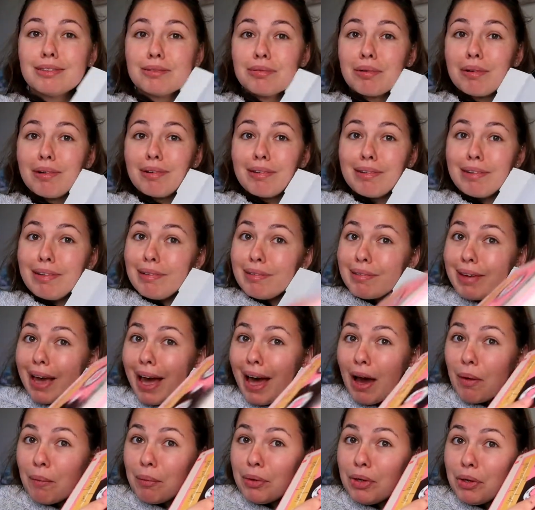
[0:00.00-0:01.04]
is what you
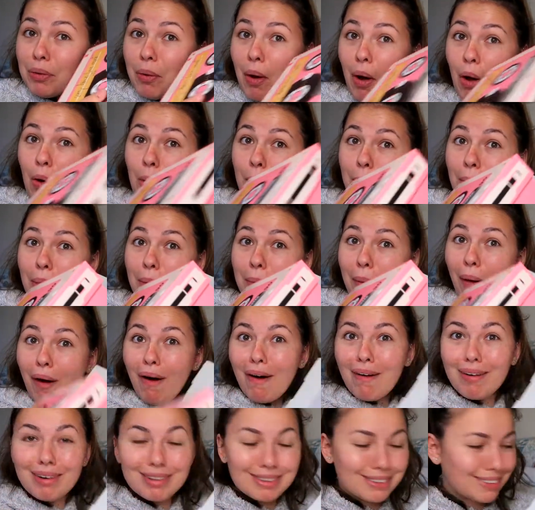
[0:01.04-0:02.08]
get when you open the
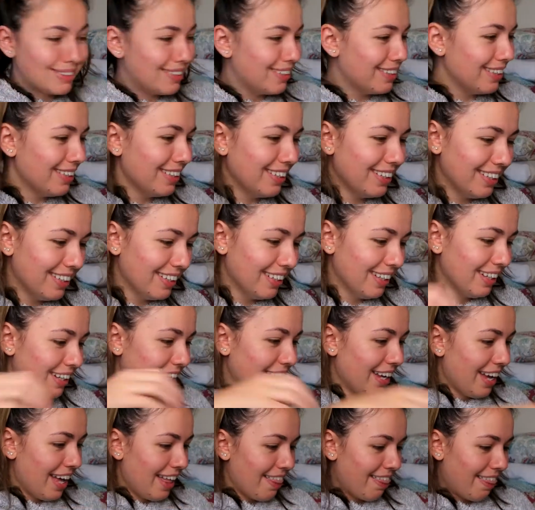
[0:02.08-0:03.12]
box.
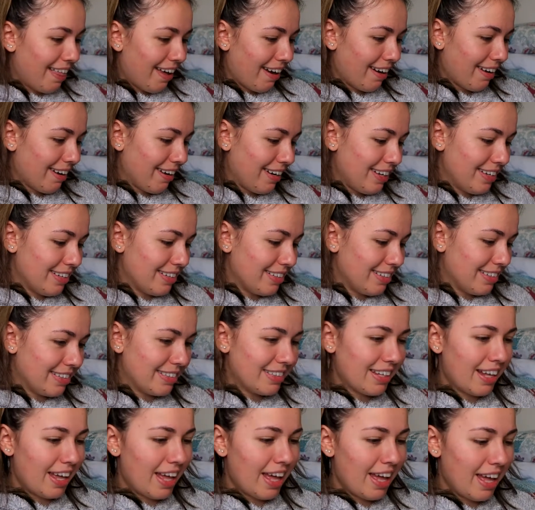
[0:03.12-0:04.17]
There
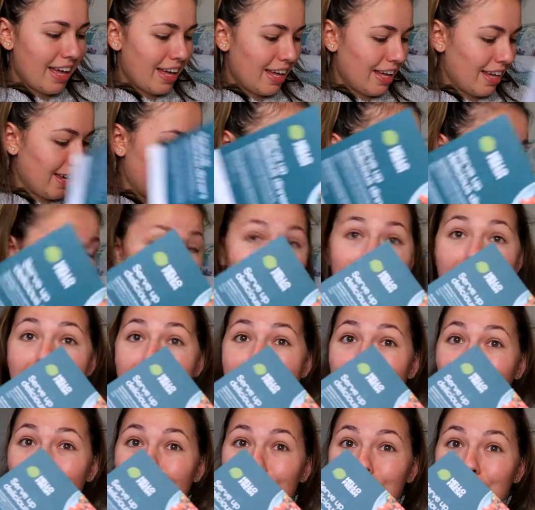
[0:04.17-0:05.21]
is a
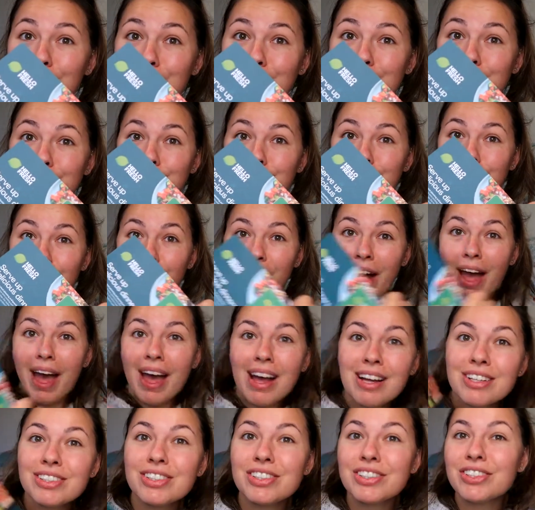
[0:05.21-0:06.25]

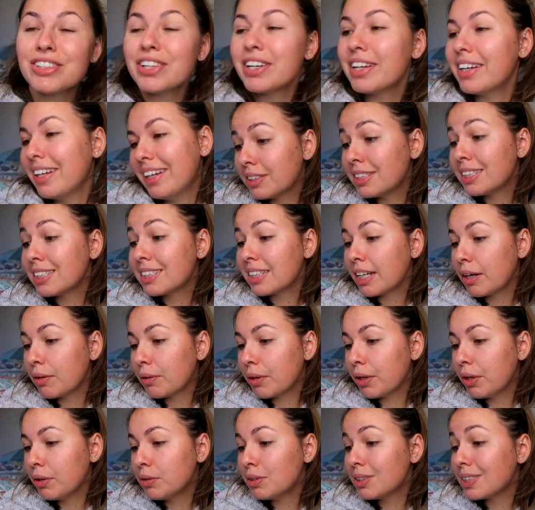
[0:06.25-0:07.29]
HelloFresh discount
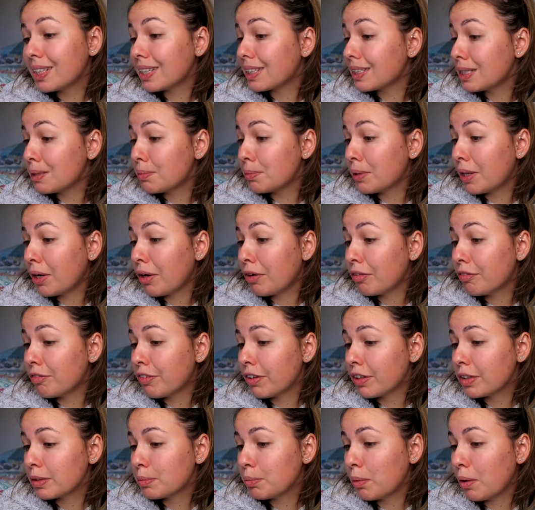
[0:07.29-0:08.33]
code, 60% off
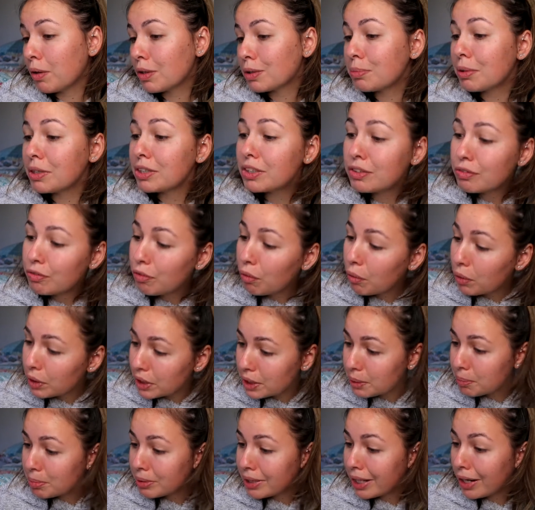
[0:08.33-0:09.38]
first box plus
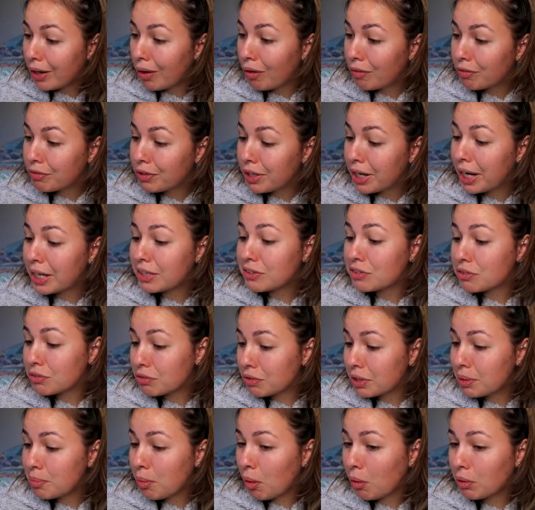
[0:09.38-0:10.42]
40% off the next
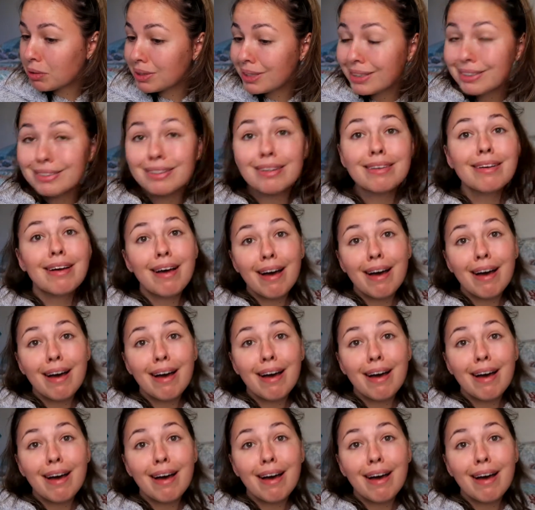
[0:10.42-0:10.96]
3 boxes.